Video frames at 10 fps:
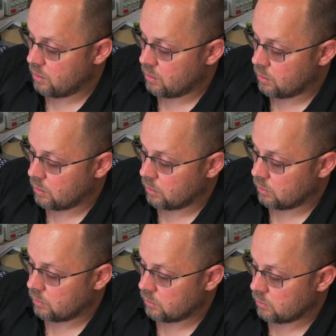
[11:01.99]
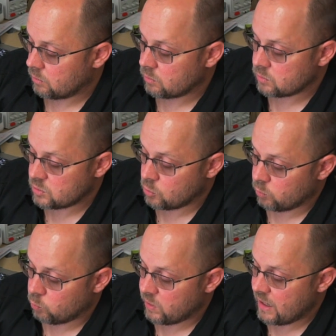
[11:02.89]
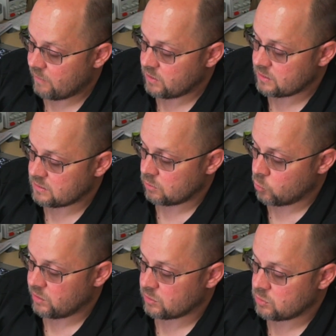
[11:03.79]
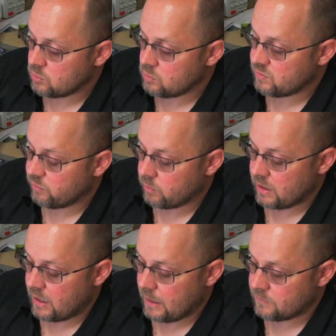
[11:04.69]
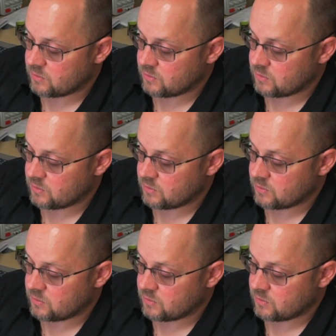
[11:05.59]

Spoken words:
are, so we have this loading tunes from the app,